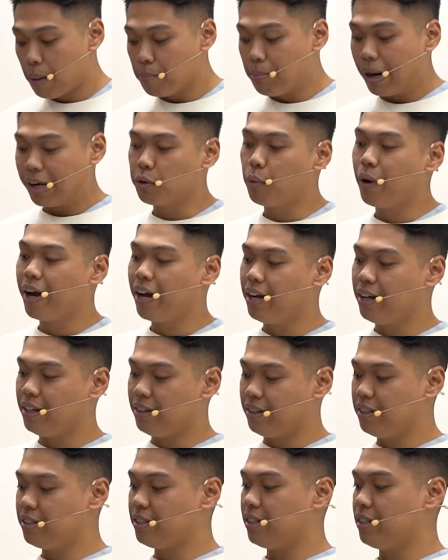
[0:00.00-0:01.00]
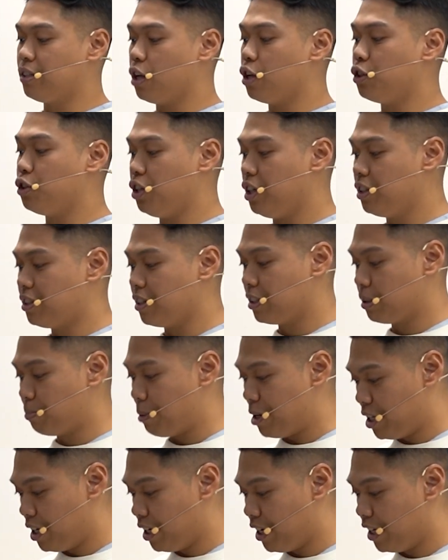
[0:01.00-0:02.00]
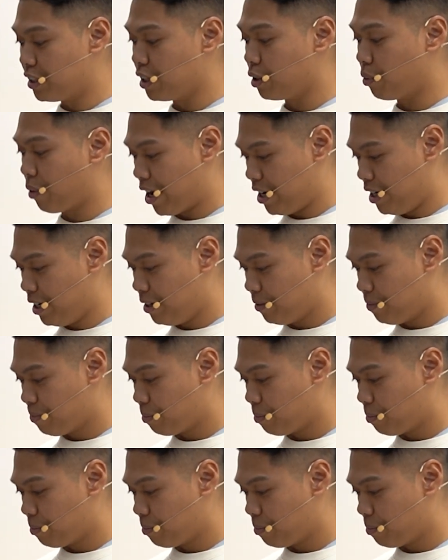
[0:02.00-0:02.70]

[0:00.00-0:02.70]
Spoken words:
By the way, this is Jesus speaking. It's in red.